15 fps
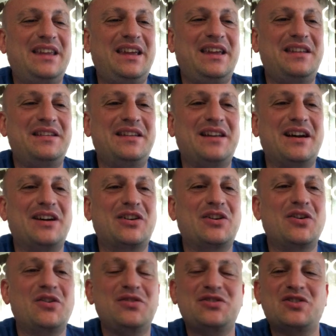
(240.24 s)
In
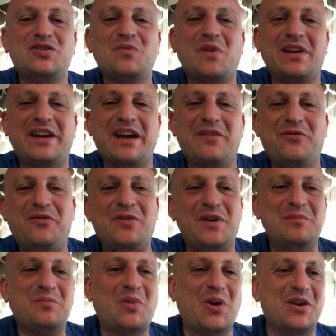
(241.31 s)
Girls Just Want to Have
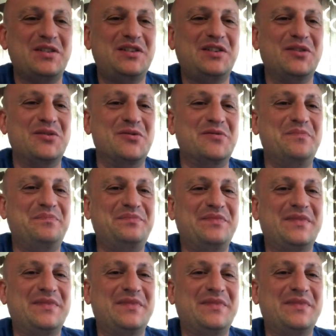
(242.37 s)
Fun Part 2,